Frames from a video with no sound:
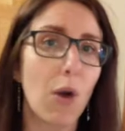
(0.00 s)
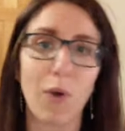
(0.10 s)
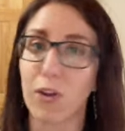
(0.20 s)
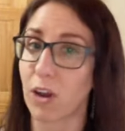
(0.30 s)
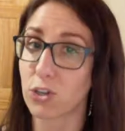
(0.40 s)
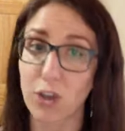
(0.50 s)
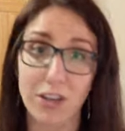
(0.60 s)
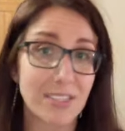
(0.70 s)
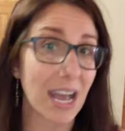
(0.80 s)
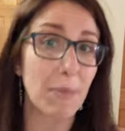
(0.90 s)
while you're at a truck
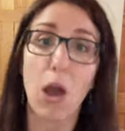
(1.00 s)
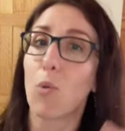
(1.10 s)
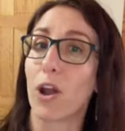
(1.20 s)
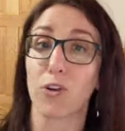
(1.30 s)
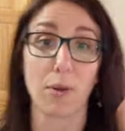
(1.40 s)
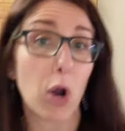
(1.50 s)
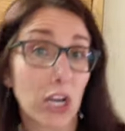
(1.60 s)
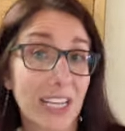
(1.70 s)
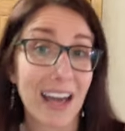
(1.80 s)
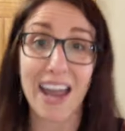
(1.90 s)
stop, while you're in a
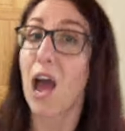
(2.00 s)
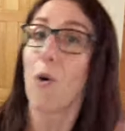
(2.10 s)
parking lot,